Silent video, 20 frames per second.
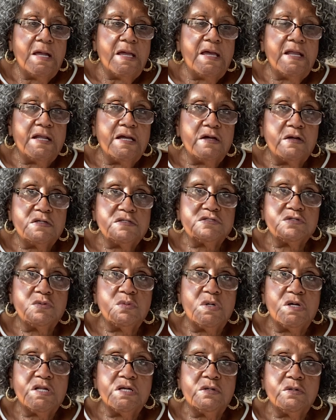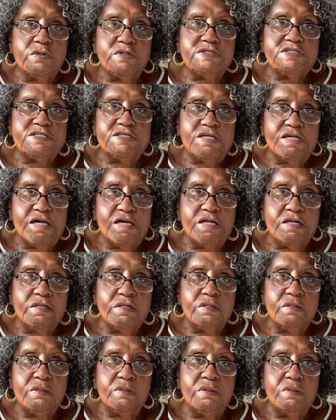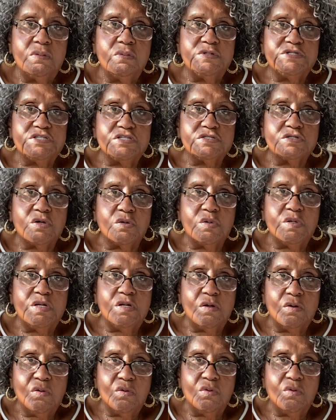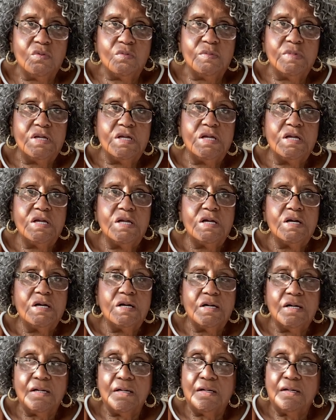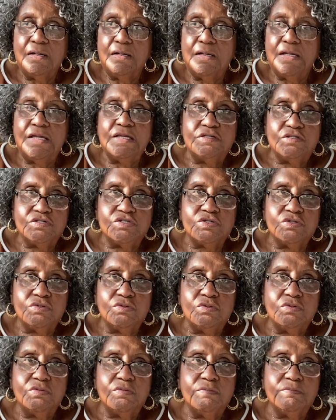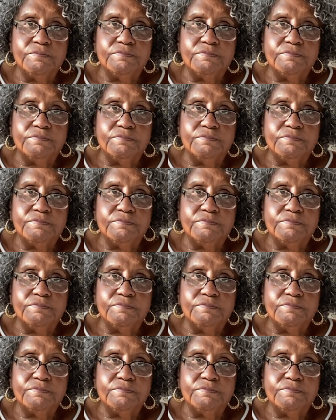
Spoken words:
And I also want to go to Seattle, which is going home in June.